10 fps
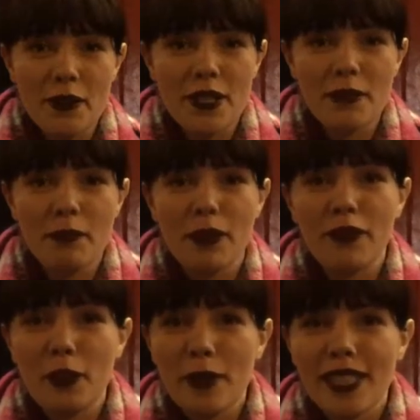I was
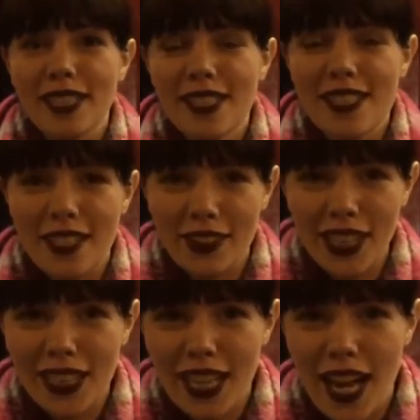performing this
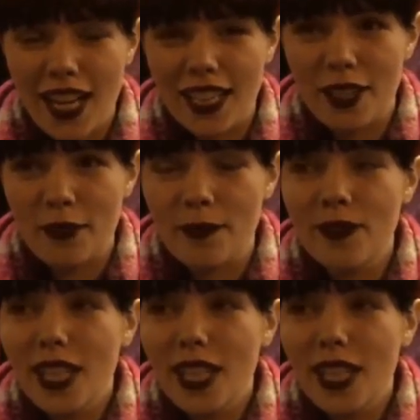evening, um,